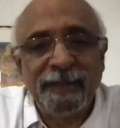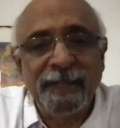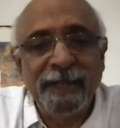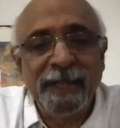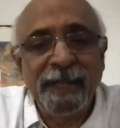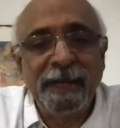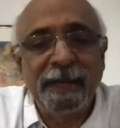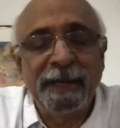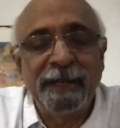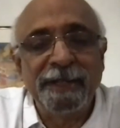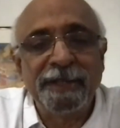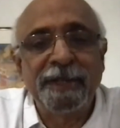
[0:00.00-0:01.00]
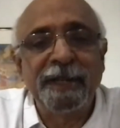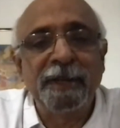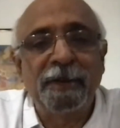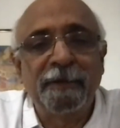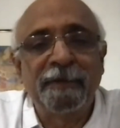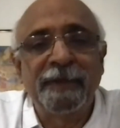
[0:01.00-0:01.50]
the history
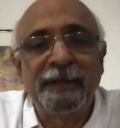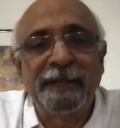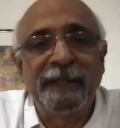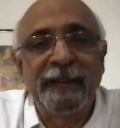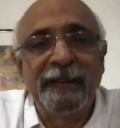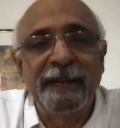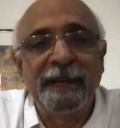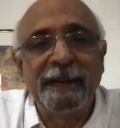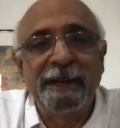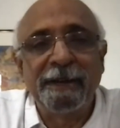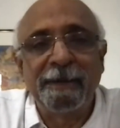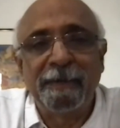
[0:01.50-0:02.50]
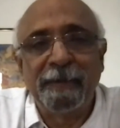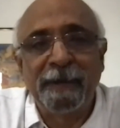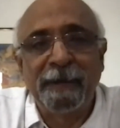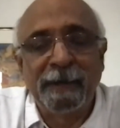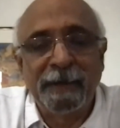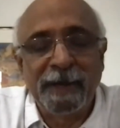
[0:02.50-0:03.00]
of Telangana
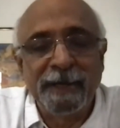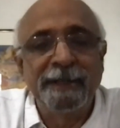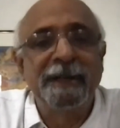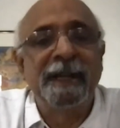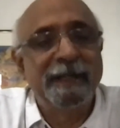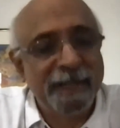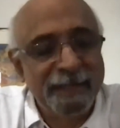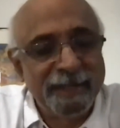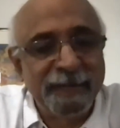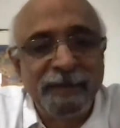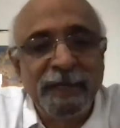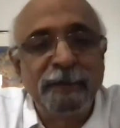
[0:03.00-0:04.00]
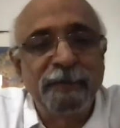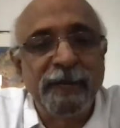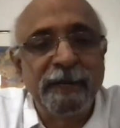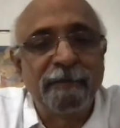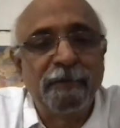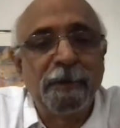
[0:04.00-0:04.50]
until I think
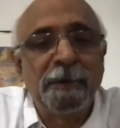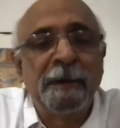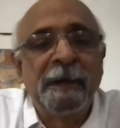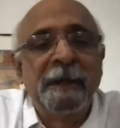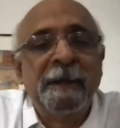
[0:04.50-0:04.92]
1724.